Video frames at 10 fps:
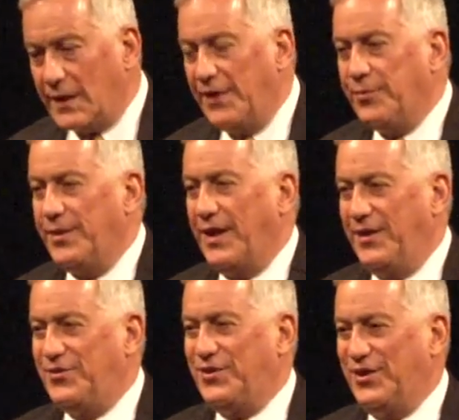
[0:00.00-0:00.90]
That's what
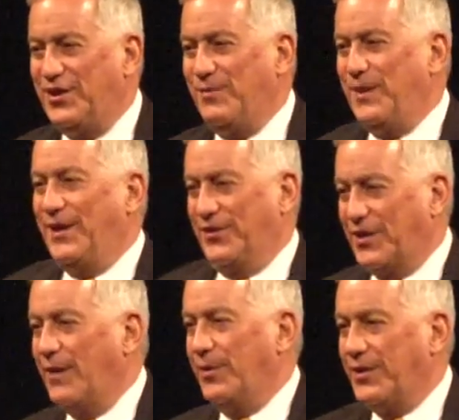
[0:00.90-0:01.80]
HTTP is,
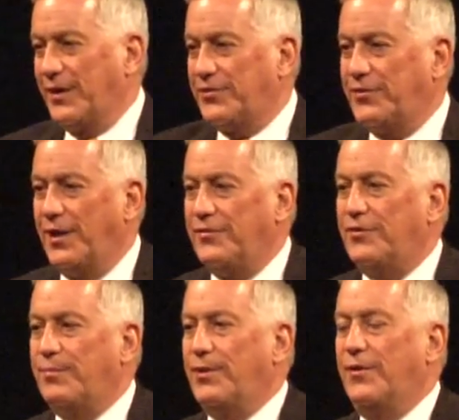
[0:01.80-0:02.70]
hypertext
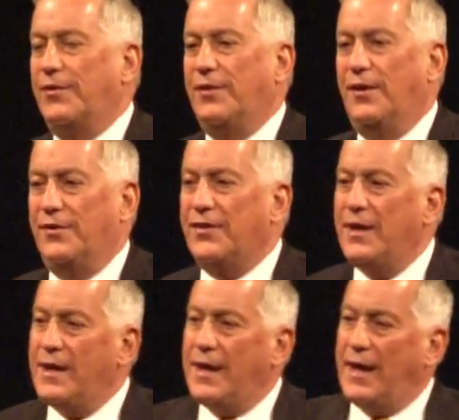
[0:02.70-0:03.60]
transfer protocols.
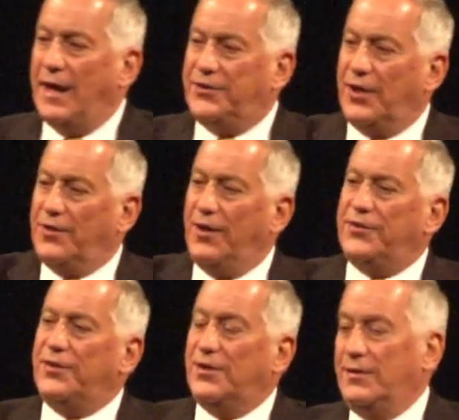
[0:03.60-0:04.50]
And so
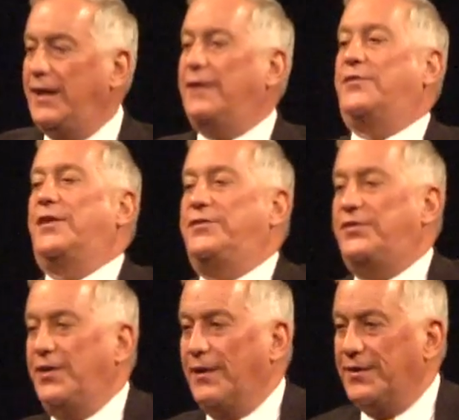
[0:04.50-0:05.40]
those are the links that you
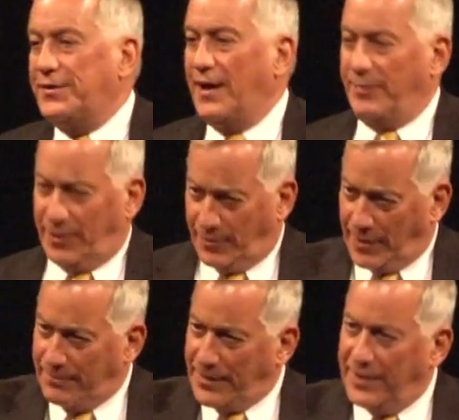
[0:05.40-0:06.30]
see all the time. You go to a
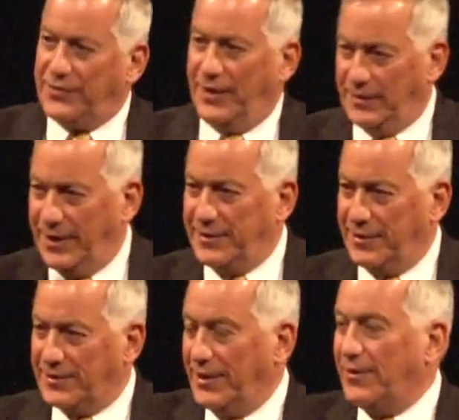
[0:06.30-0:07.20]
web page, see a link,
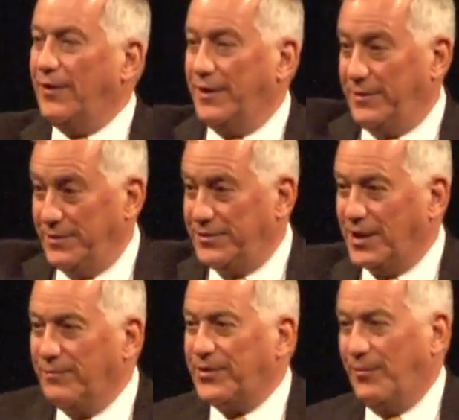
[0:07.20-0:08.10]
you click on it, and you
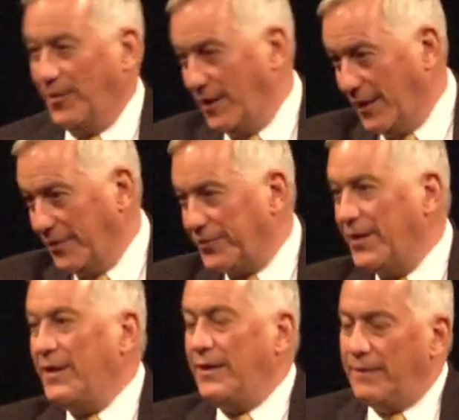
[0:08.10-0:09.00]
jump somewhere else.
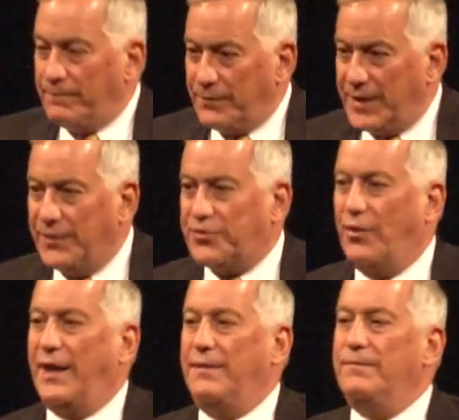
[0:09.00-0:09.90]
It's
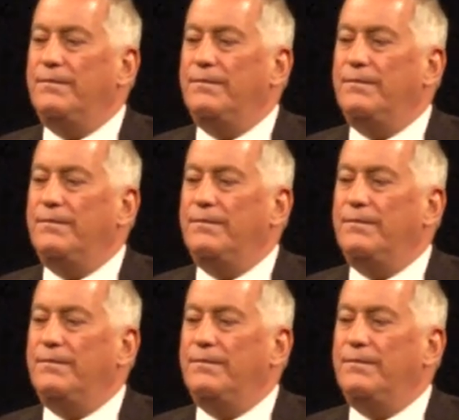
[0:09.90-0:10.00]
great.